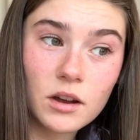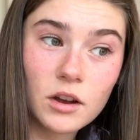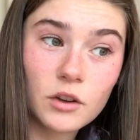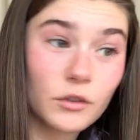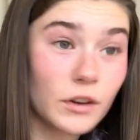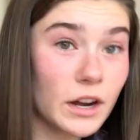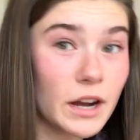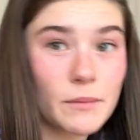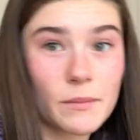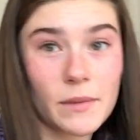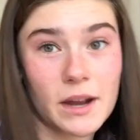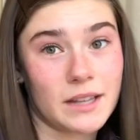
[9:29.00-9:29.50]
a
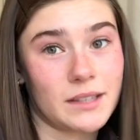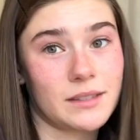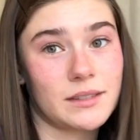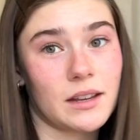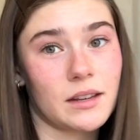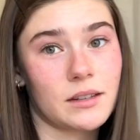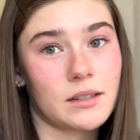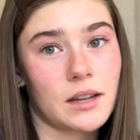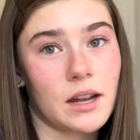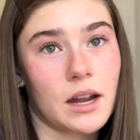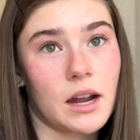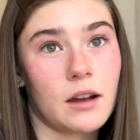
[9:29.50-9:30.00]
great
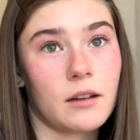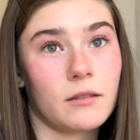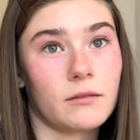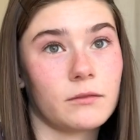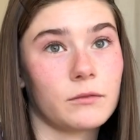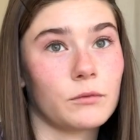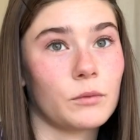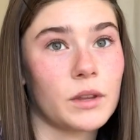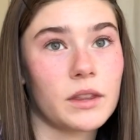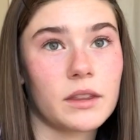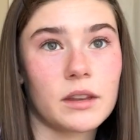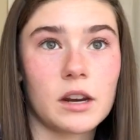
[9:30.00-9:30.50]
mindset to
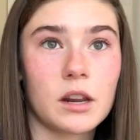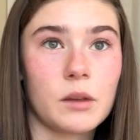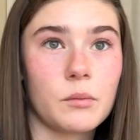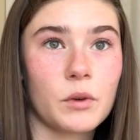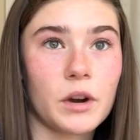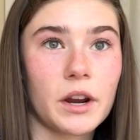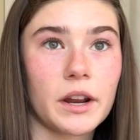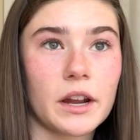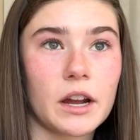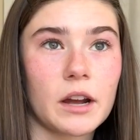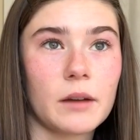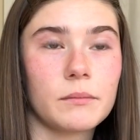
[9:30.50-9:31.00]
have with any
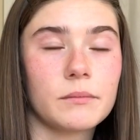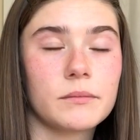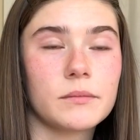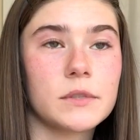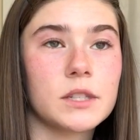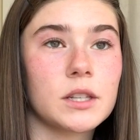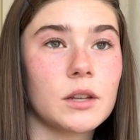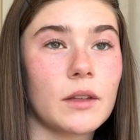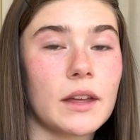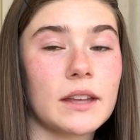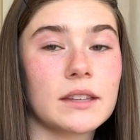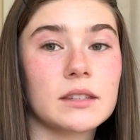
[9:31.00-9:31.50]
breakup.
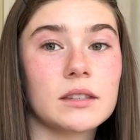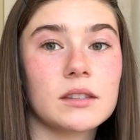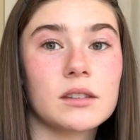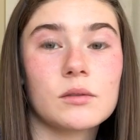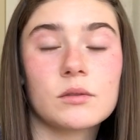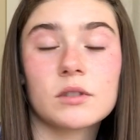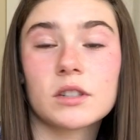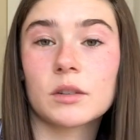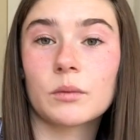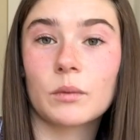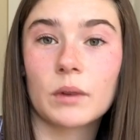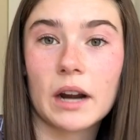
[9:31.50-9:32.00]
So that's
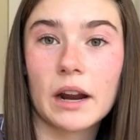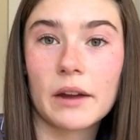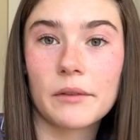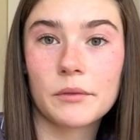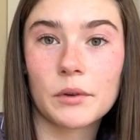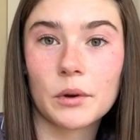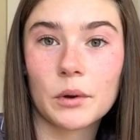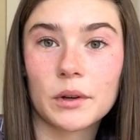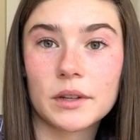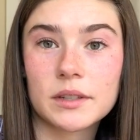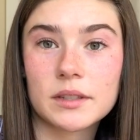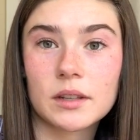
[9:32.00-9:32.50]
usually what I
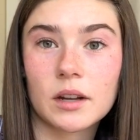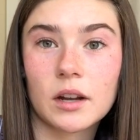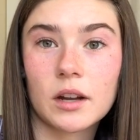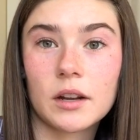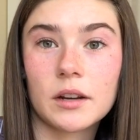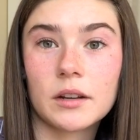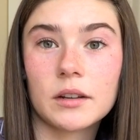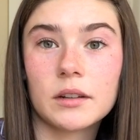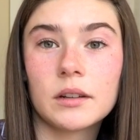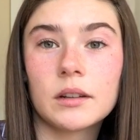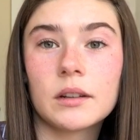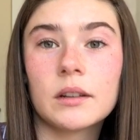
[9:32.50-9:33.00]
focus
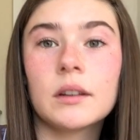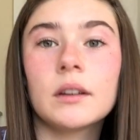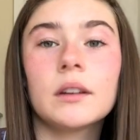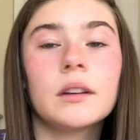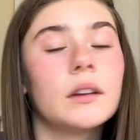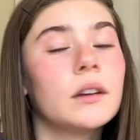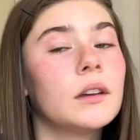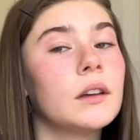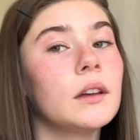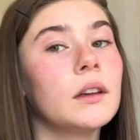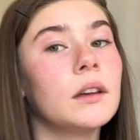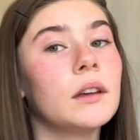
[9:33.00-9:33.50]
on
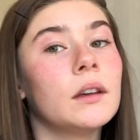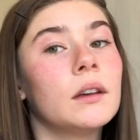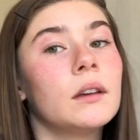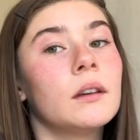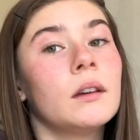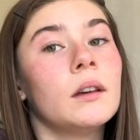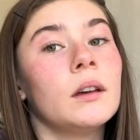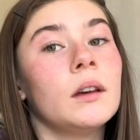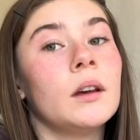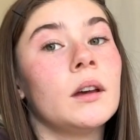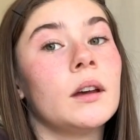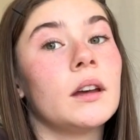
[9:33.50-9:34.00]

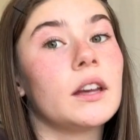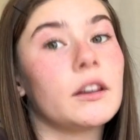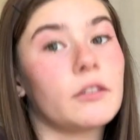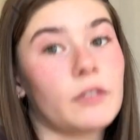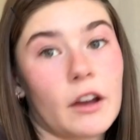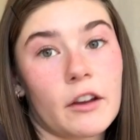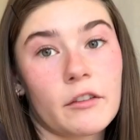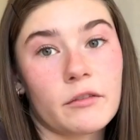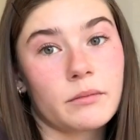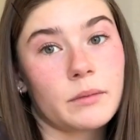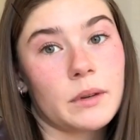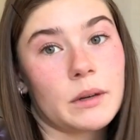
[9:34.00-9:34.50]
if
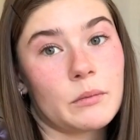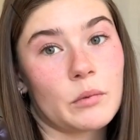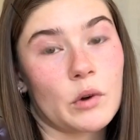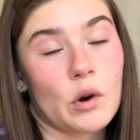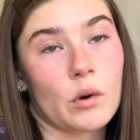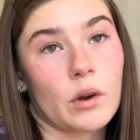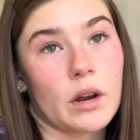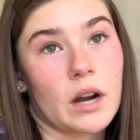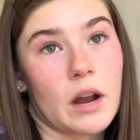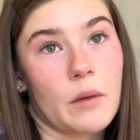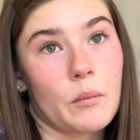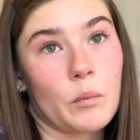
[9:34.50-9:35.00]
I've been
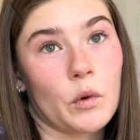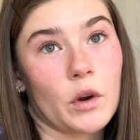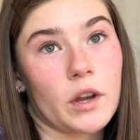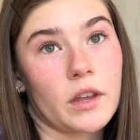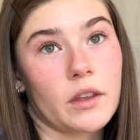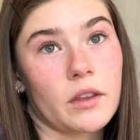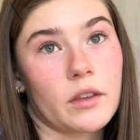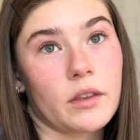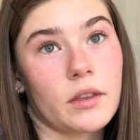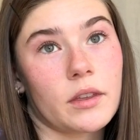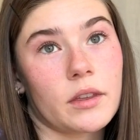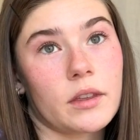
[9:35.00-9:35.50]
broken up
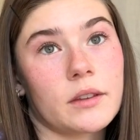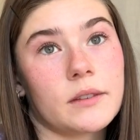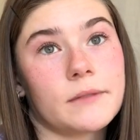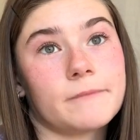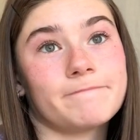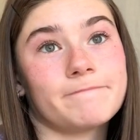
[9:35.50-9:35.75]
with.